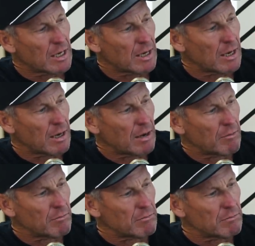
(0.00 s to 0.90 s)

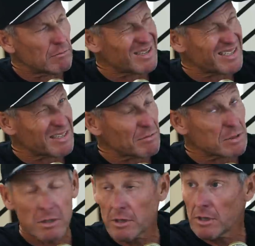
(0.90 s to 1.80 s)
Um, I think it
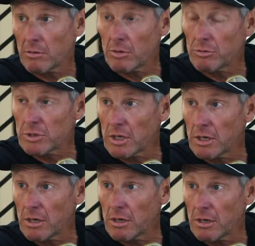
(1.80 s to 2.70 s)
was on what was
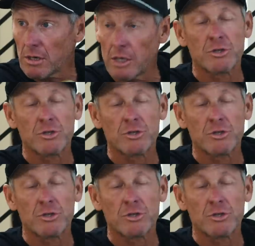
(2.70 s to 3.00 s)
uh,